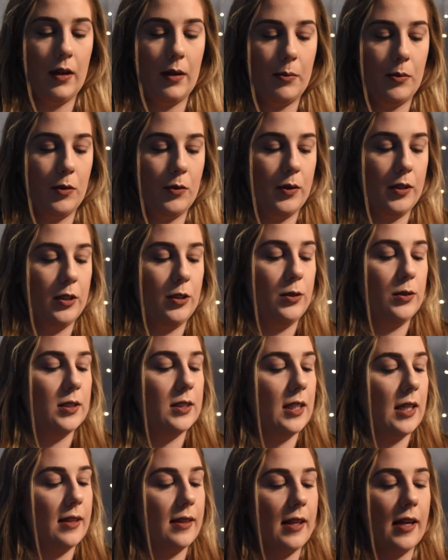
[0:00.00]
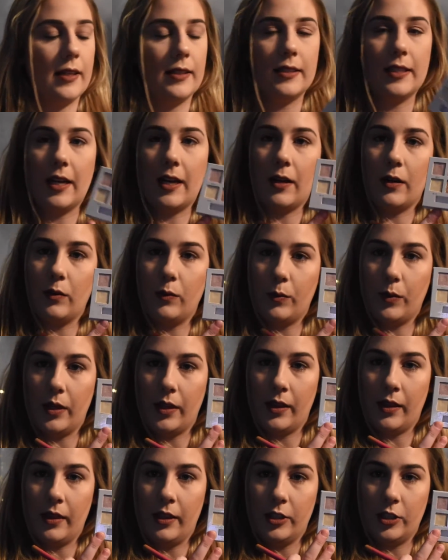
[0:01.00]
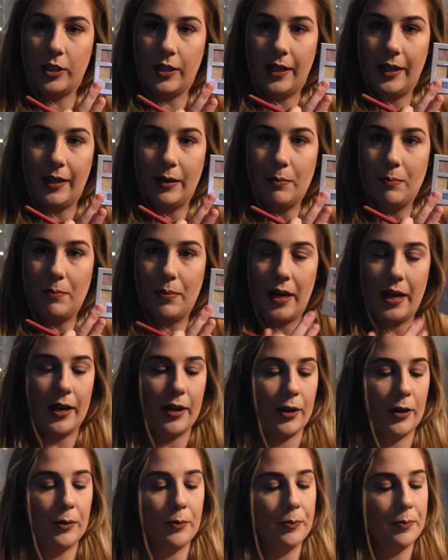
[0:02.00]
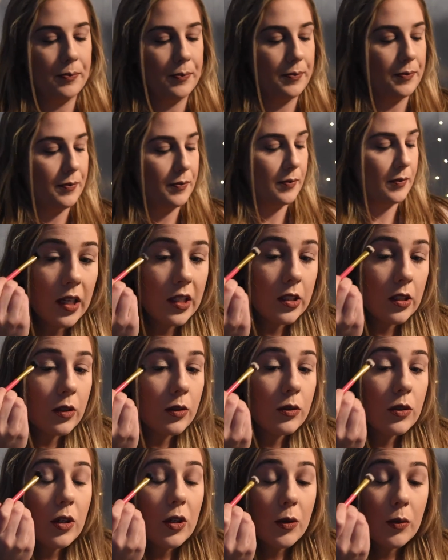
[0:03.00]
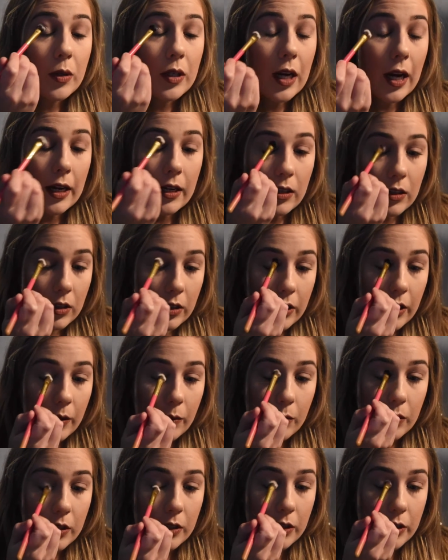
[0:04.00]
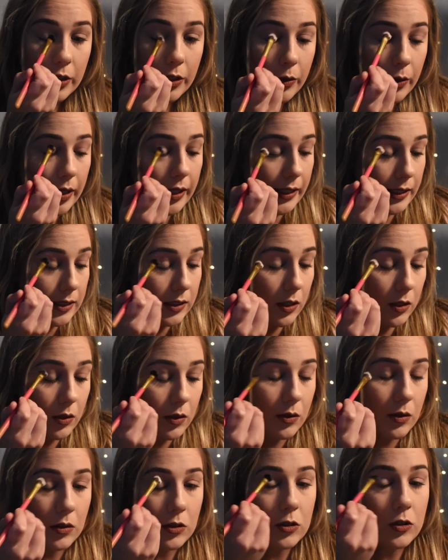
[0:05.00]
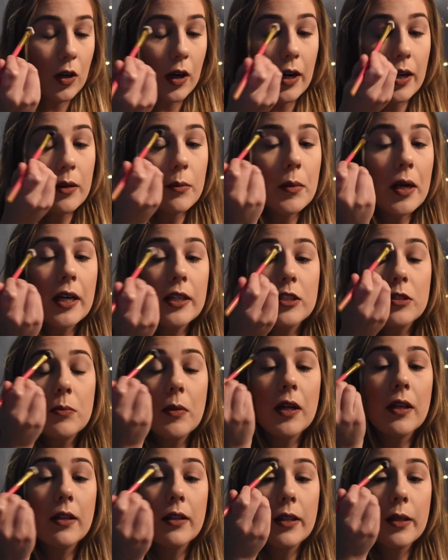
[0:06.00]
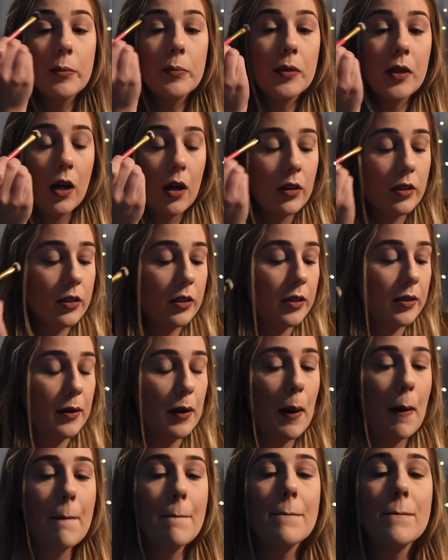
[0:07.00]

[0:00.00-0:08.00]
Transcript: I'm going to set that down with the shade Bear. Don't know what kind of look I want to do. I guess I'll try and match my lip color.